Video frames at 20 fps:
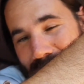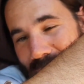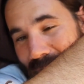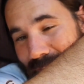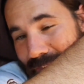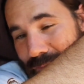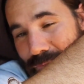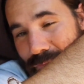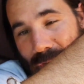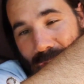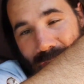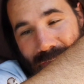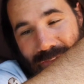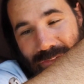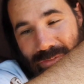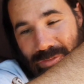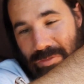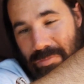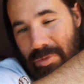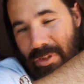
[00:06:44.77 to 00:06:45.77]
that's fine
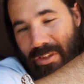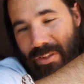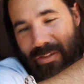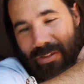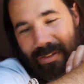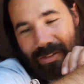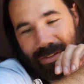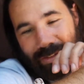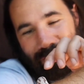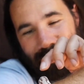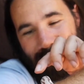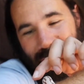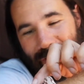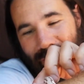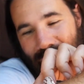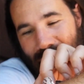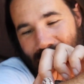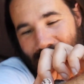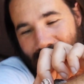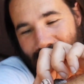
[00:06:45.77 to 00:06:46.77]
too because
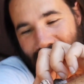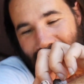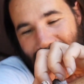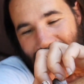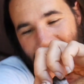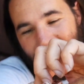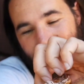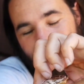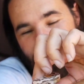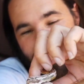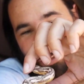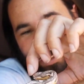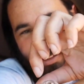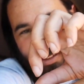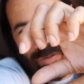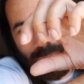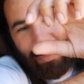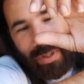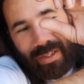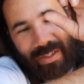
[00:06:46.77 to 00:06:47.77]
these look just
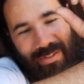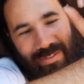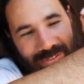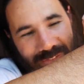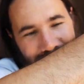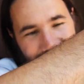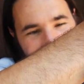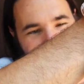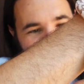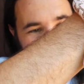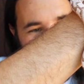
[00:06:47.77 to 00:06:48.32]
amazing